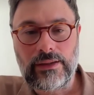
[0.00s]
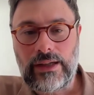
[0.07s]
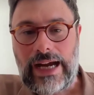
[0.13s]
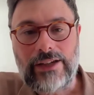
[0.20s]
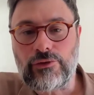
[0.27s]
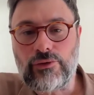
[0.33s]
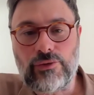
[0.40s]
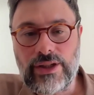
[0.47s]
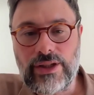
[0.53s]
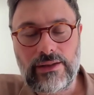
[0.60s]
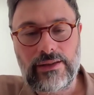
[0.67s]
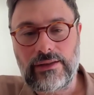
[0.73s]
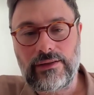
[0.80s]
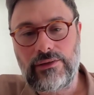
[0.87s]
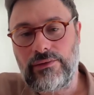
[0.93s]

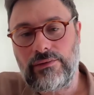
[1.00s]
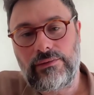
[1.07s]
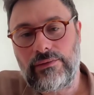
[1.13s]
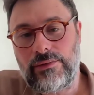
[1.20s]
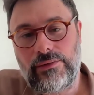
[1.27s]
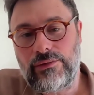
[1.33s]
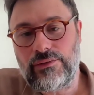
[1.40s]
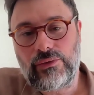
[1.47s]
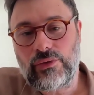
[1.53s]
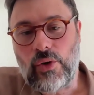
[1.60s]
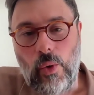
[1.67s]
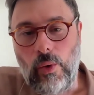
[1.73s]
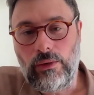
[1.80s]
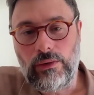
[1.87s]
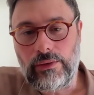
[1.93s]
hydrogen and you use
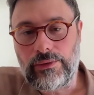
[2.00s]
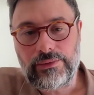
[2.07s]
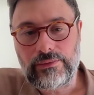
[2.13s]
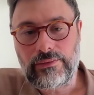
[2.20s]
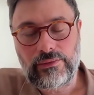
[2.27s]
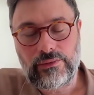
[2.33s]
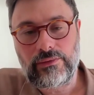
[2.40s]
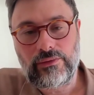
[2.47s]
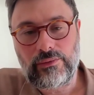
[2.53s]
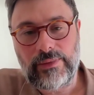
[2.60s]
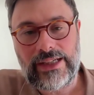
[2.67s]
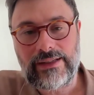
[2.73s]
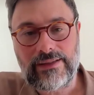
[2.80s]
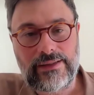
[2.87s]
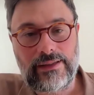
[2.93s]
coal to
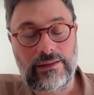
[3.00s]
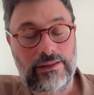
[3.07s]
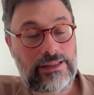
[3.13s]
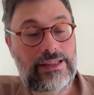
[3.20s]
make steel.